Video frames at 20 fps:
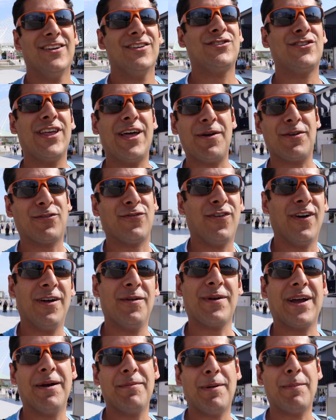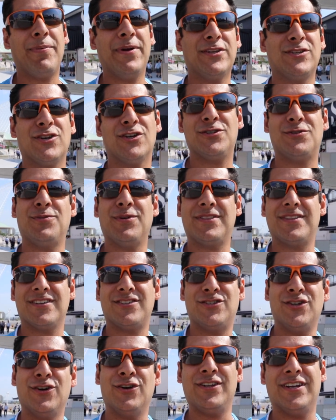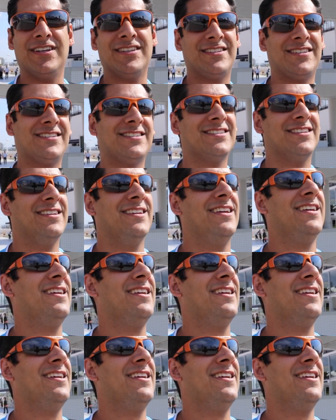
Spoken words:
So that was fun. We got my pictures with the students.